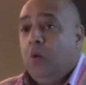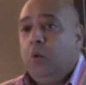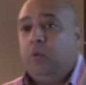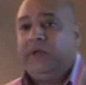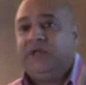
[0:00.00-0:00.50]

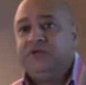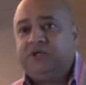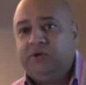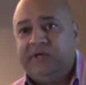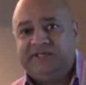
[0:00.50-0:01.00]
What we can
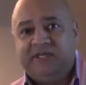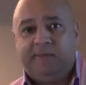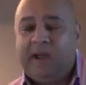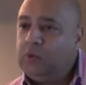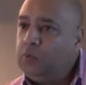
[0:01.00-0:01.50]
do is think
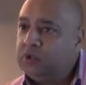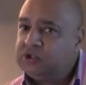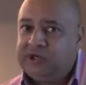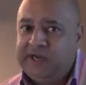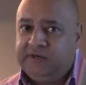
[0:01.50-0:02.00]
about, well, what
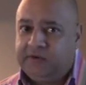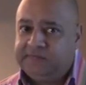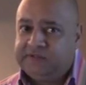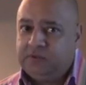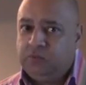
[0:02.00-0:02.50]

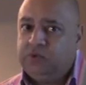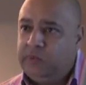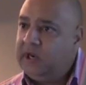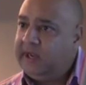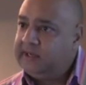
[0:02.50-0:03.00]
trade-offs would
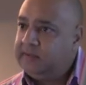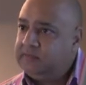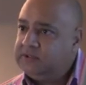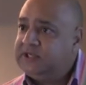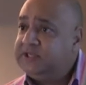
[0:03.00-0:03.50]
we like
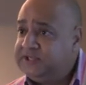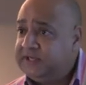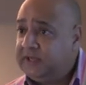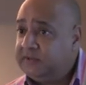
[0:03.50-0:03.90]
to consider?